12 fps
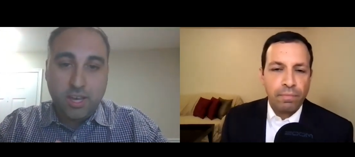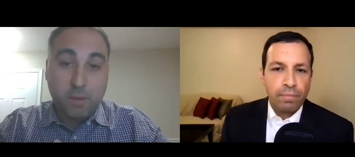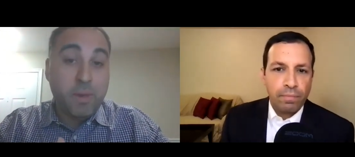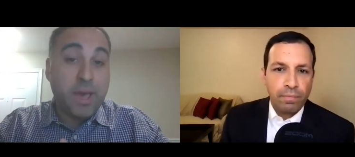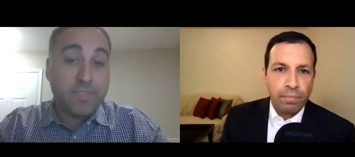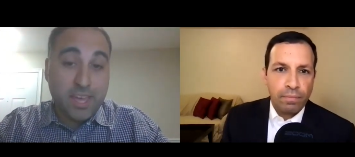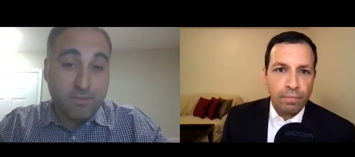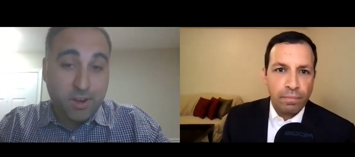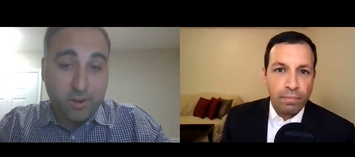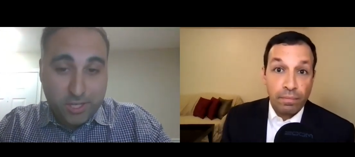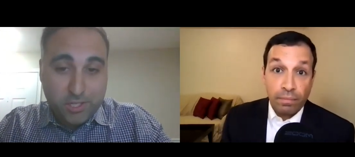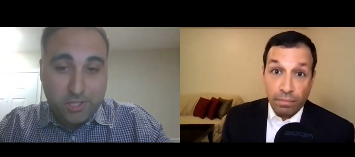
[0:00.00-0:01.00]
Speaker 1: about that
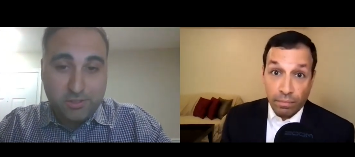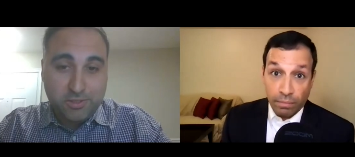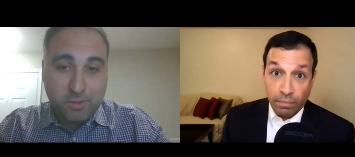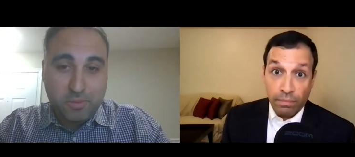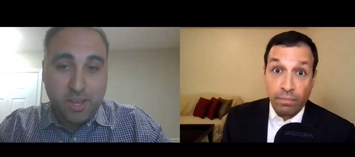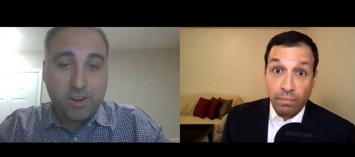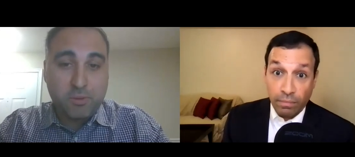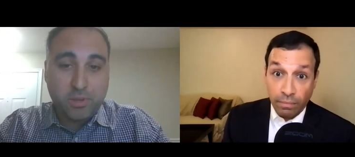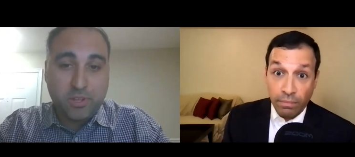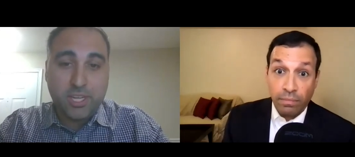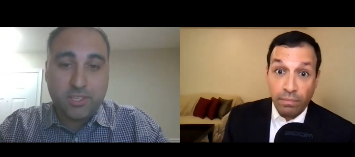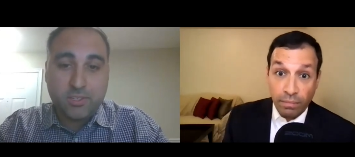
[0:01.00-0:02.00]
very issue, about our
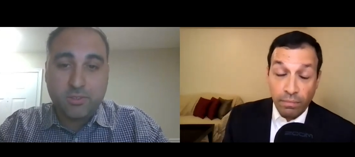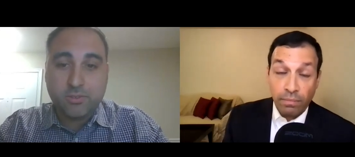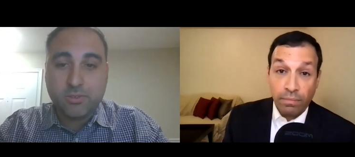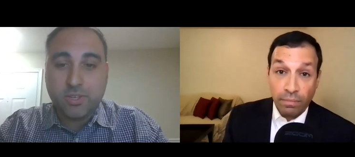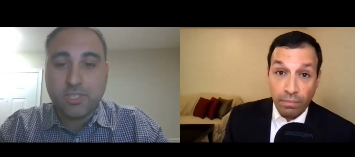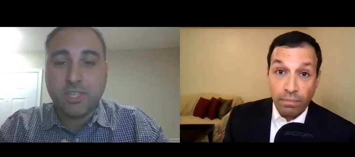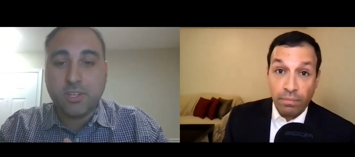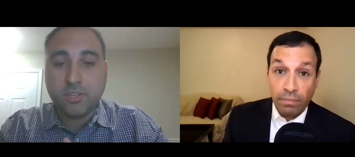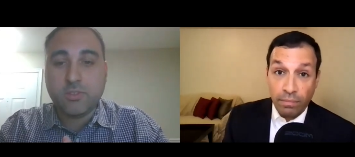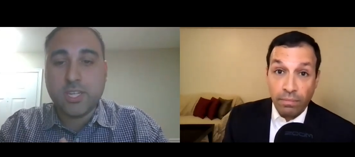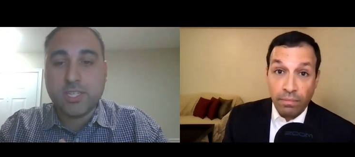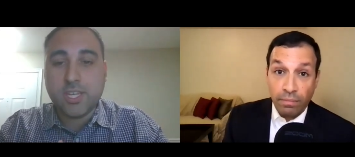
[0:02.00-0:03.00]
ability to continue
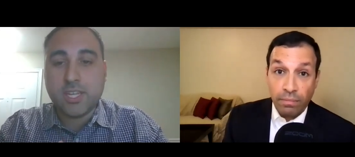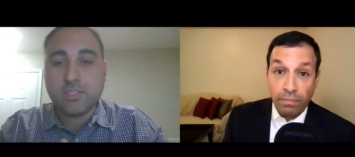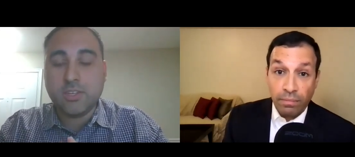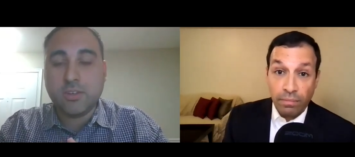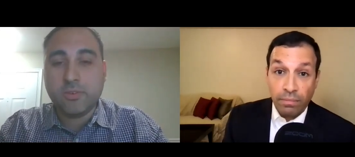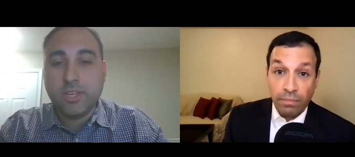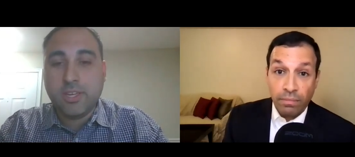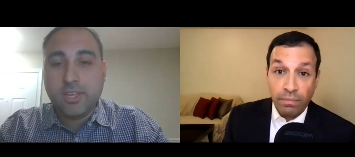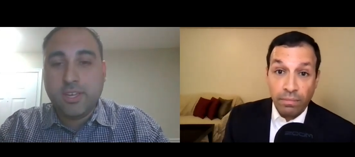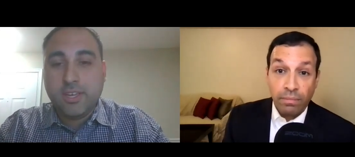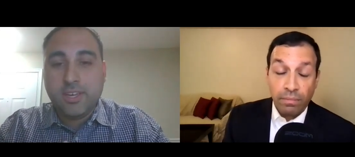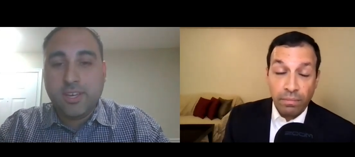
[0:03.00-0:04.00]
to contend. So
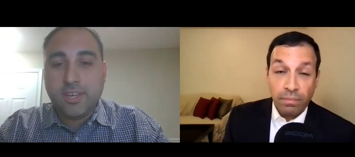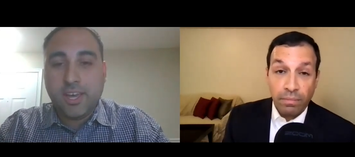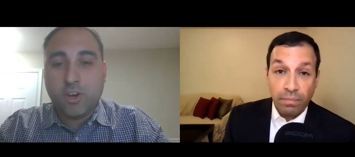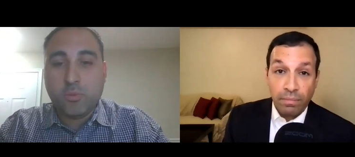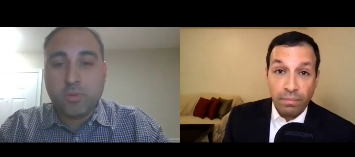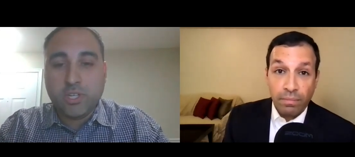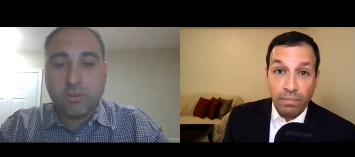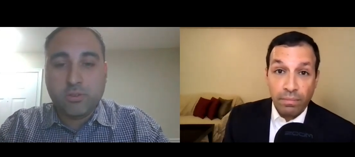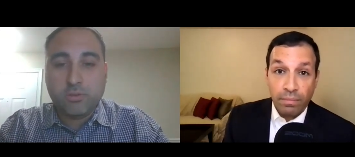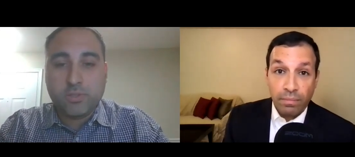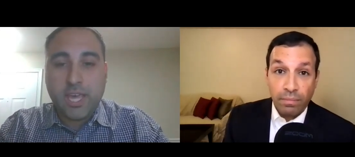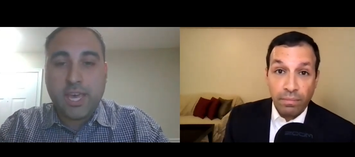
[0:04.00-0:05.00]
uh, I hope we
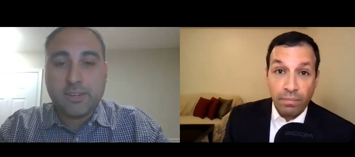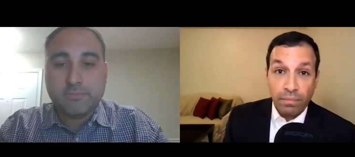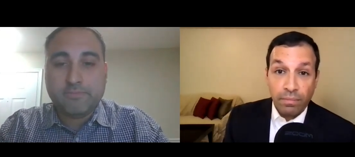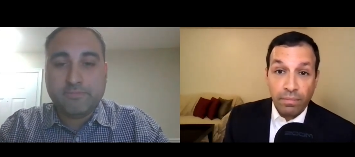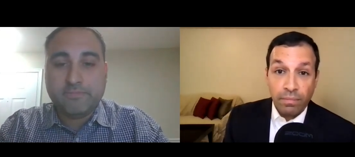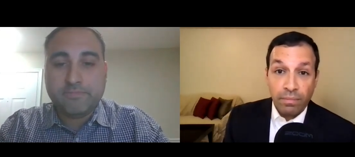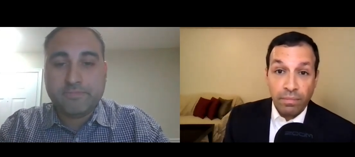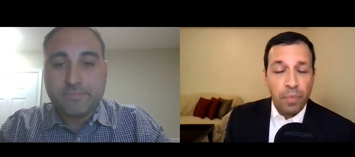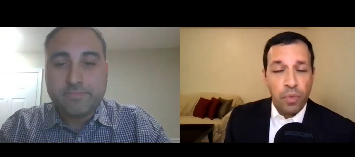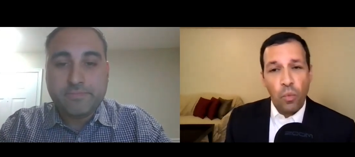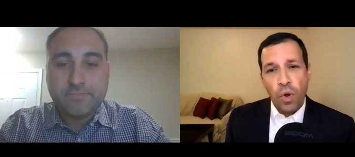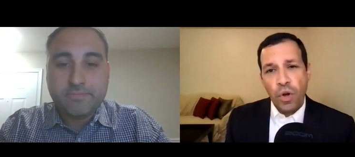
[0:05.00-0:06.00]
don't lose that.
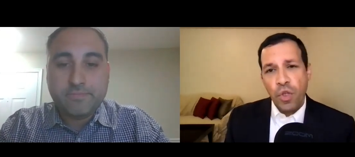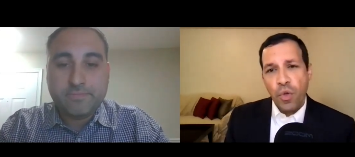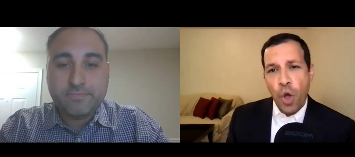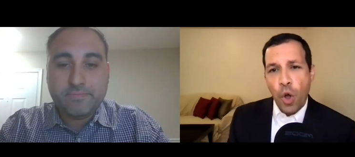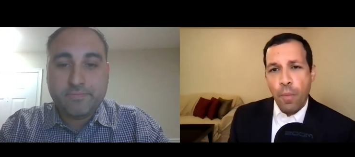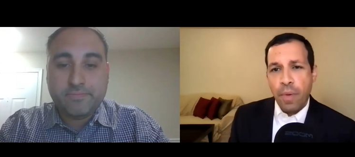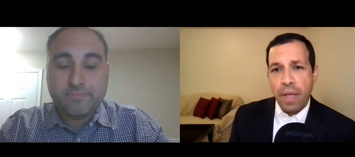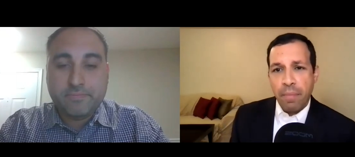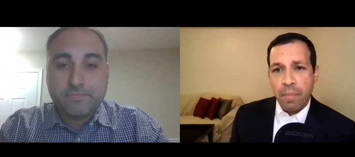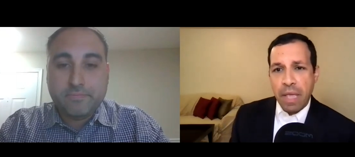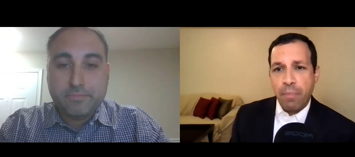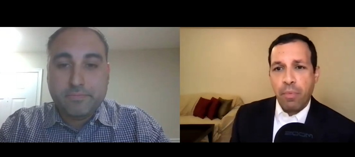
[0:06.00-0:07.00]
Speaker 2: What are you
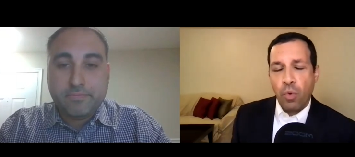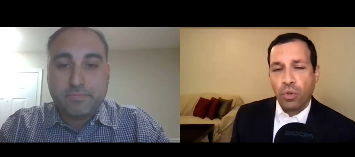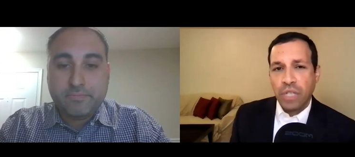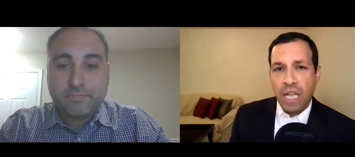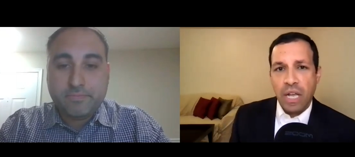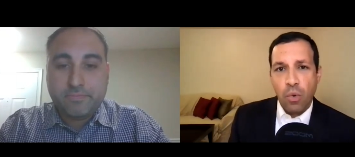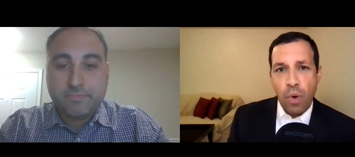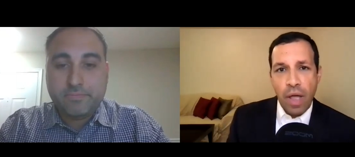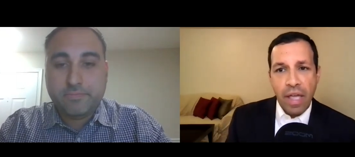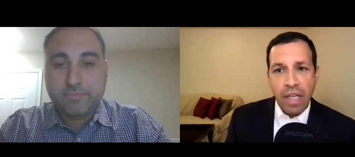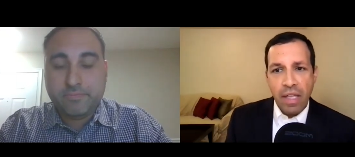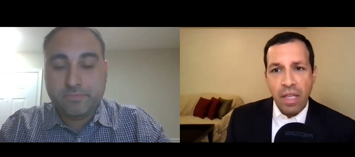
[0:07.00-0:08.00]
hoping people will take
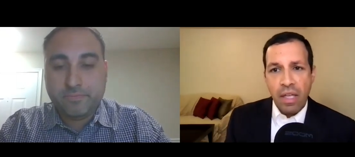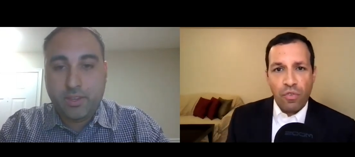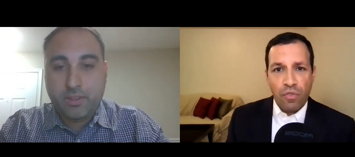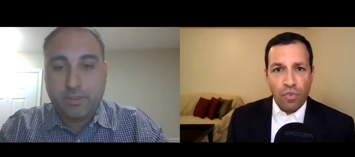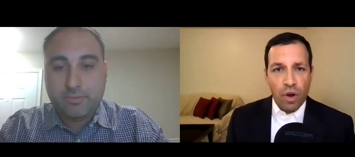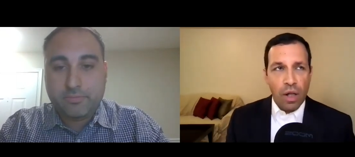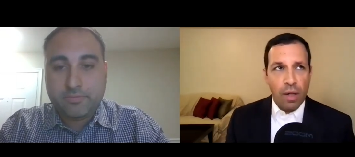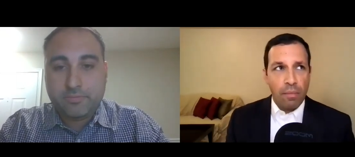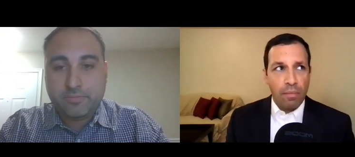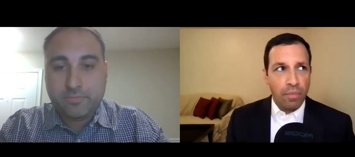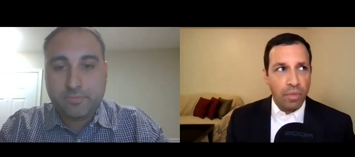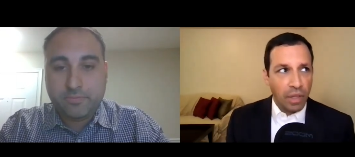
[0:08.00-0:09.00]
away
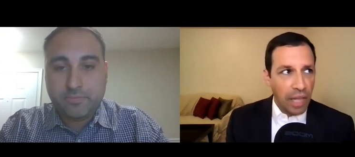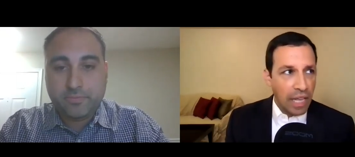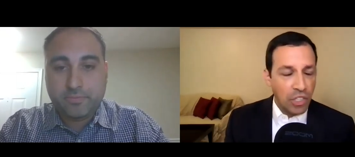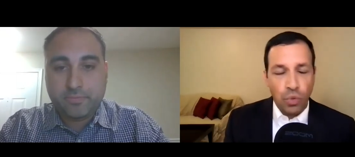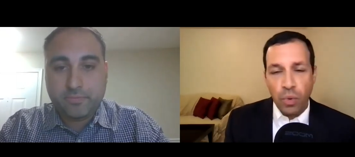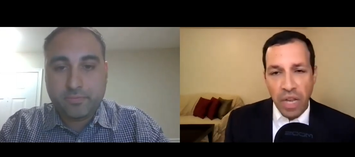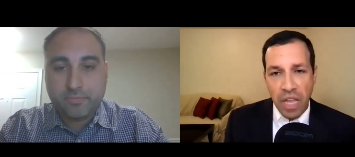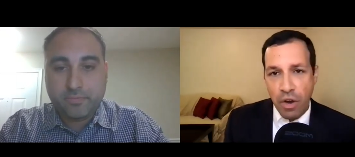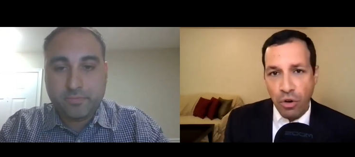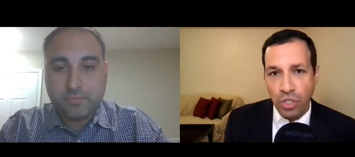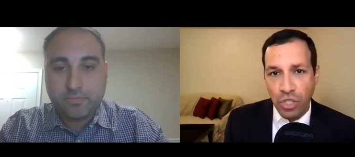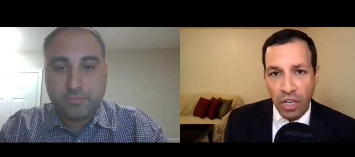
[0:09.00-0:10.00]
from the last 20
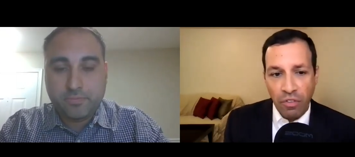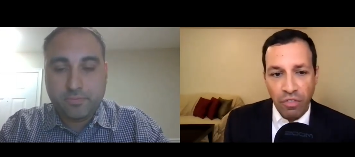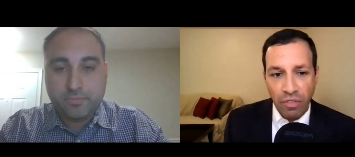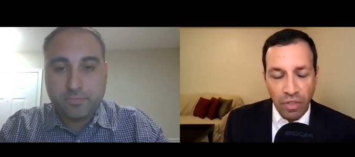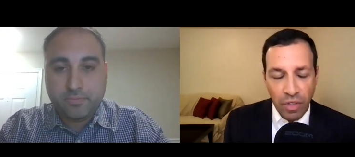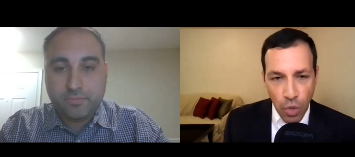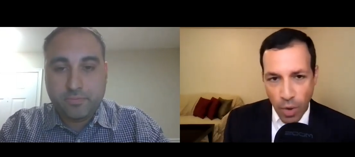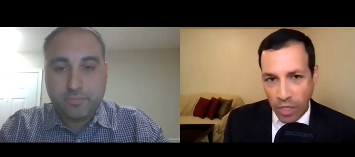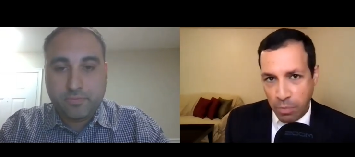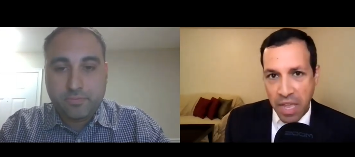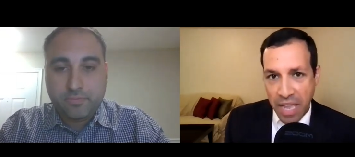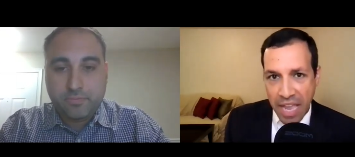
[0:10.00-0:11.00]
years of the
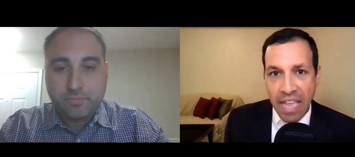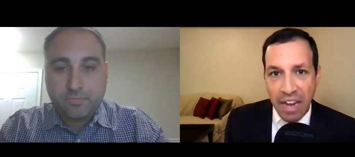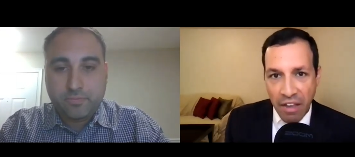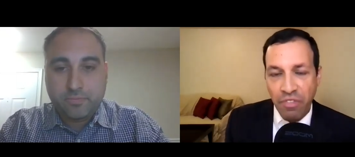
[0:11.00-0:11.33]
US being in